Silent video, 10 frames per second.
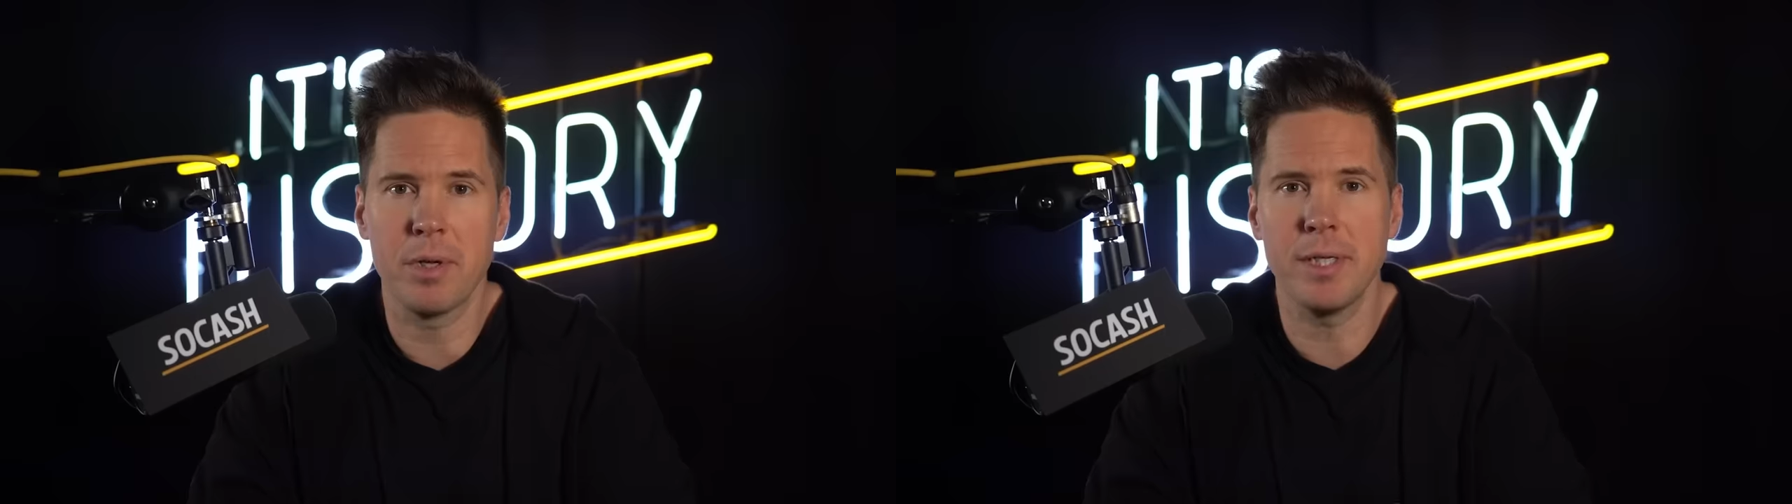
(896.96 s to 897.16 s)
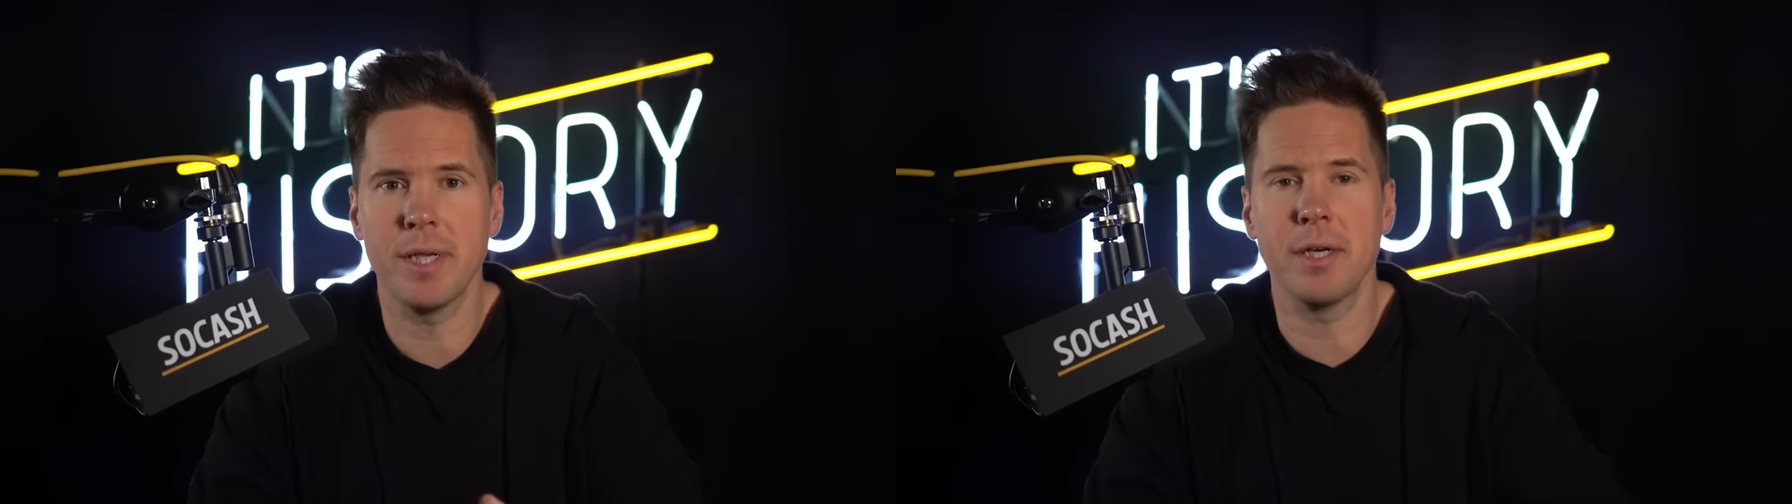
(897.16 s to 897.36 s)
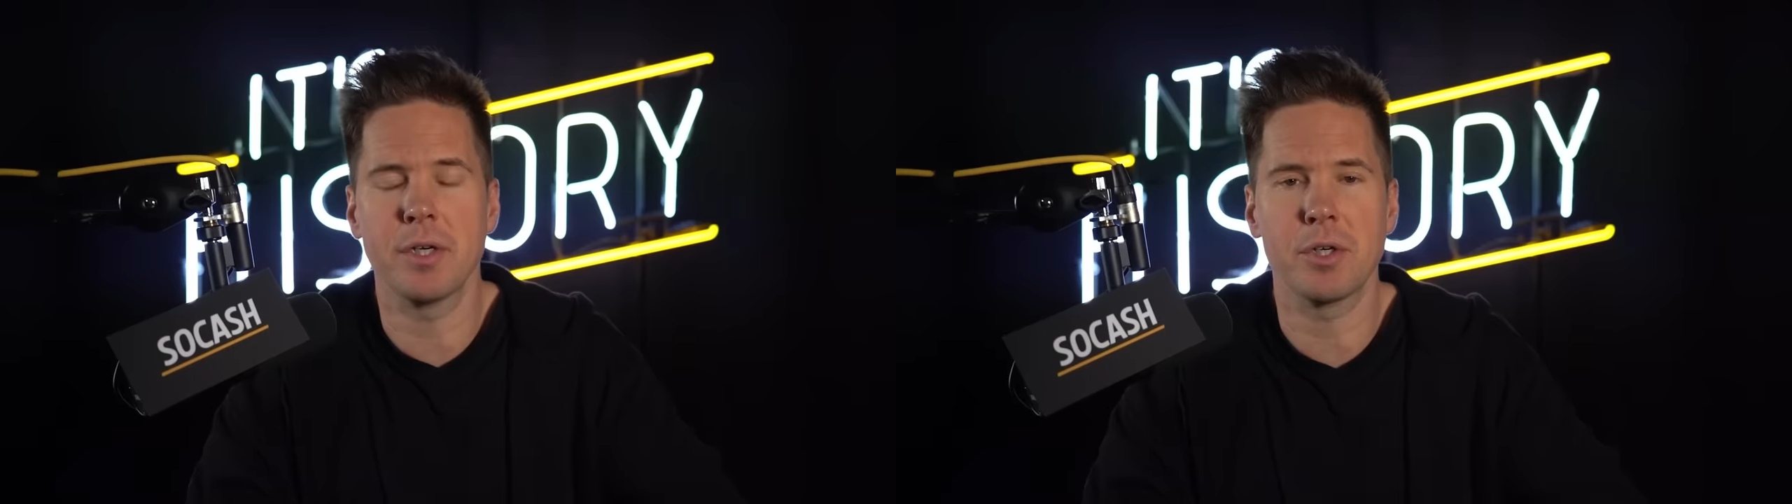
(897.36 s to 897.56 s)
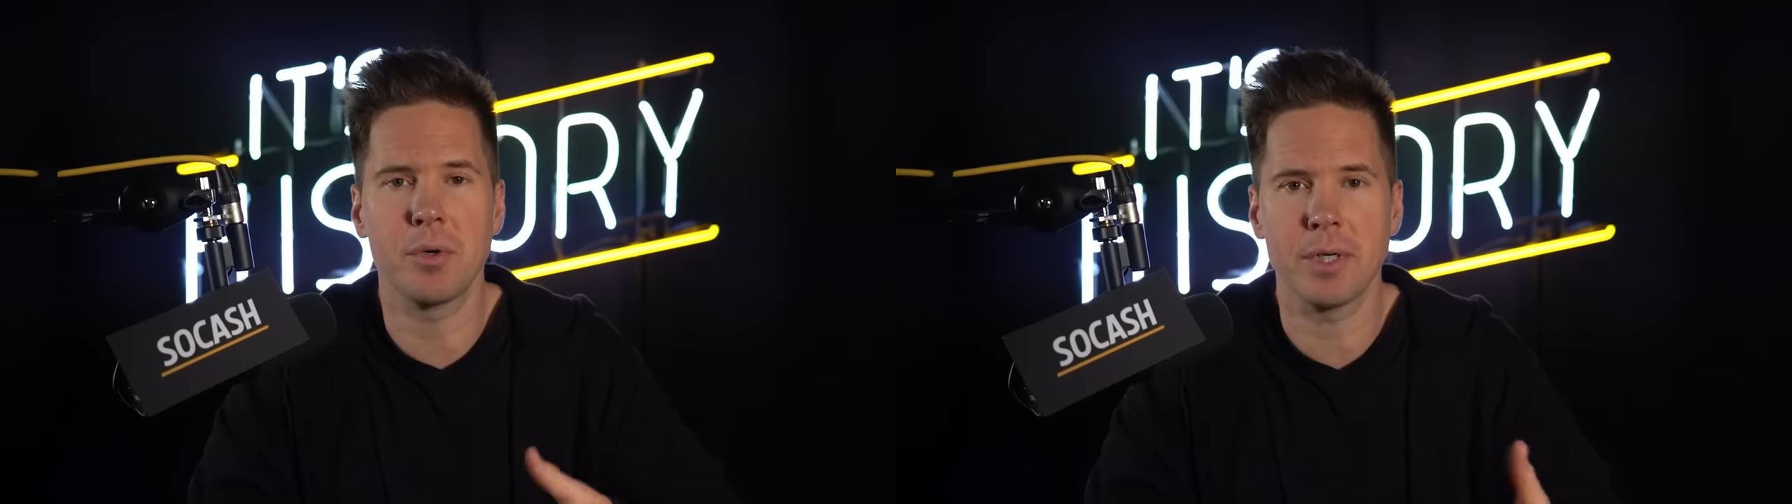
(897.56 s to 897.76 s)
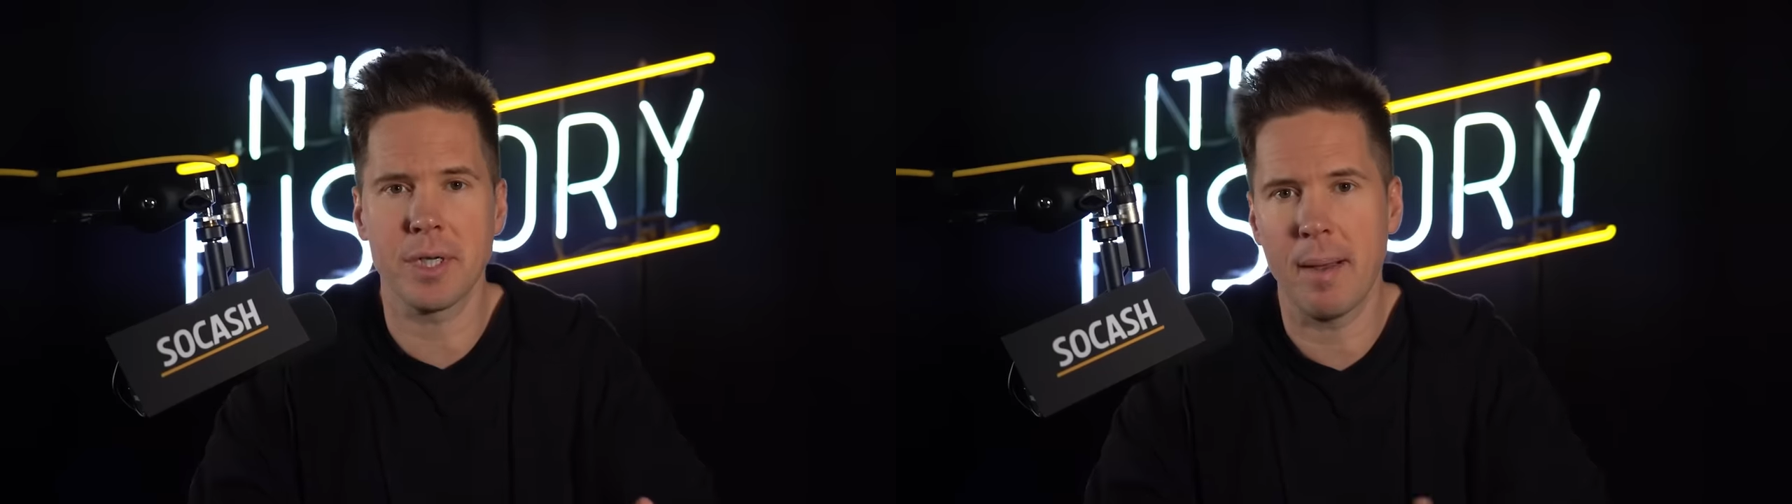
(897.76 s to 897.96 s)
Please send a
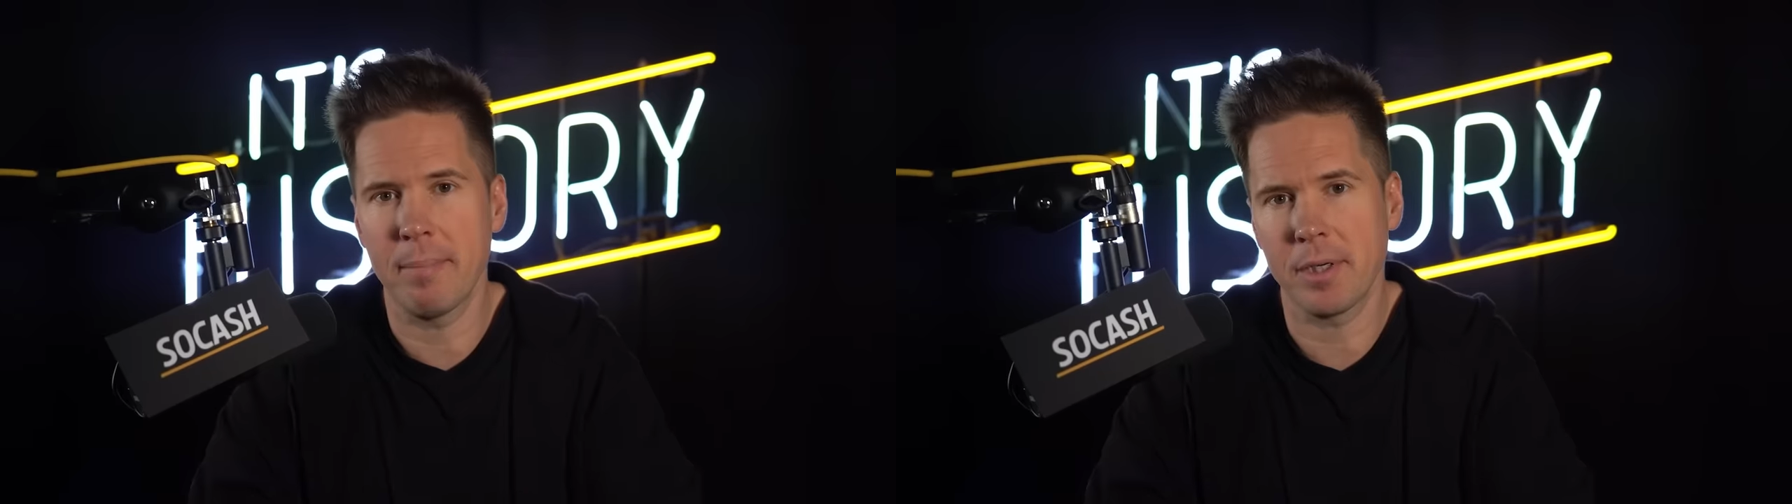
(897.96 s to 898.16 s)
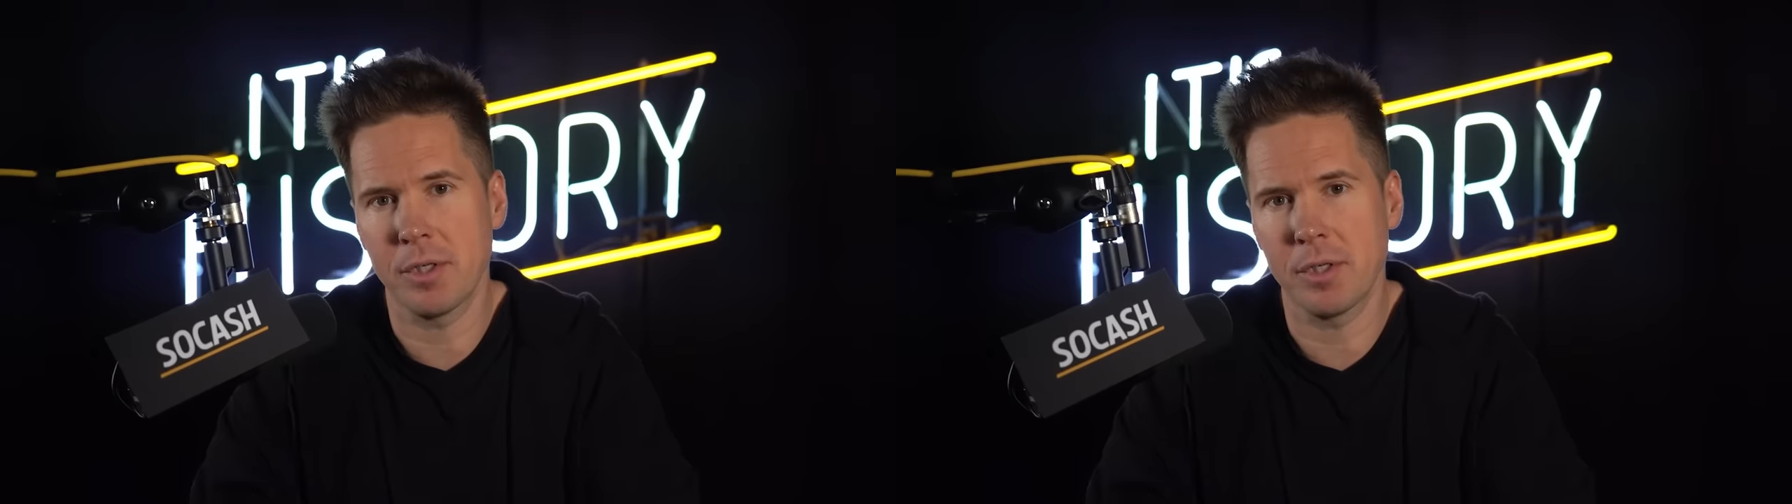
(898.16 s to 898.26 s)
short topic